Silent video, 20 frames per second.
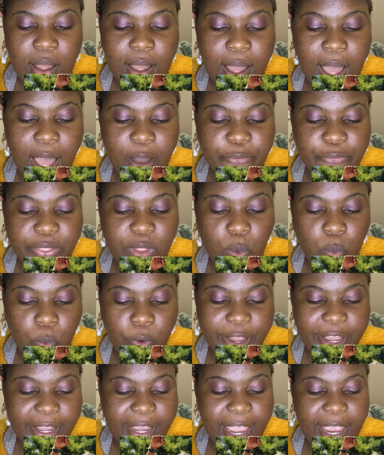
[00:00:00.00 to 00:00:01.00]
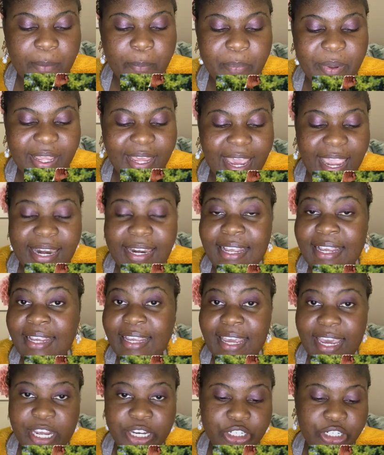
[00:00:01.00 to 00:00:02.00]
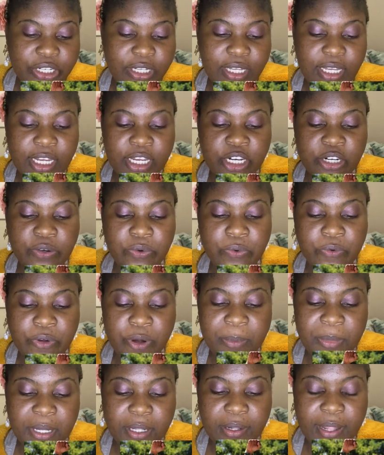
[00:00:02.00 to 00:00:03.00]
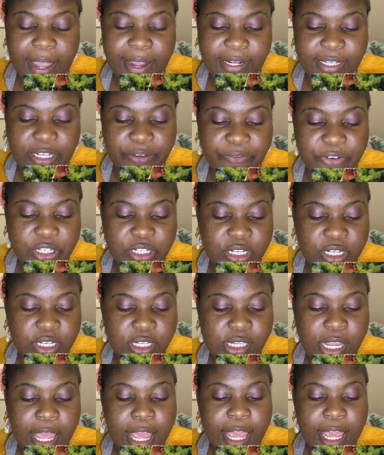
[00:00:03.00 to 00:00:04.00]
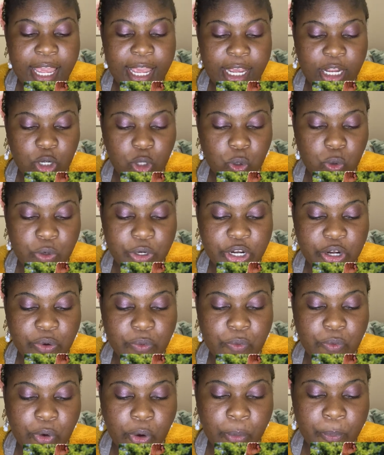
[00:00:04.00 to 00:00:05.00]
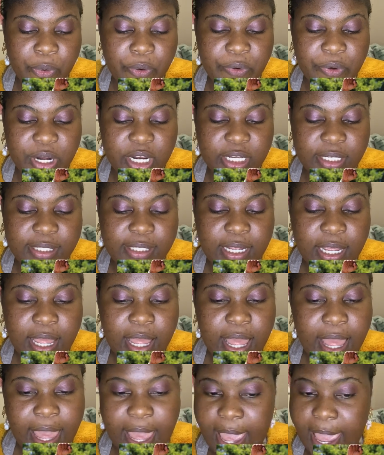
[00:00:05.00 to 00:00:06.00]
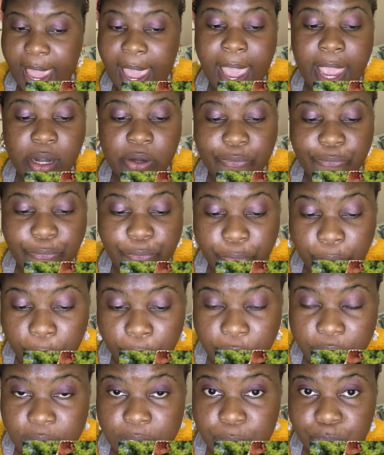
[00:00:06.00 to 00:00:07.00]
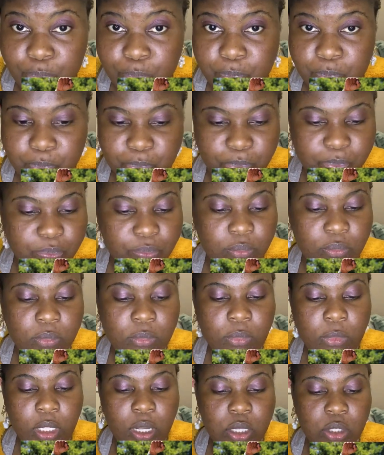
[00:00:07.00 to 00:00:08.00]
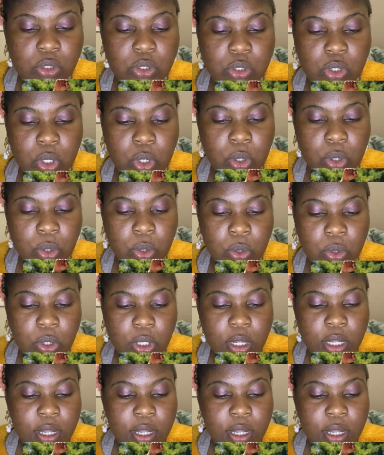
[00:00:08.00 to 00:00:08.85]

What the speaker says: after work and began engaging in criminal activities, including robberies and fraud. So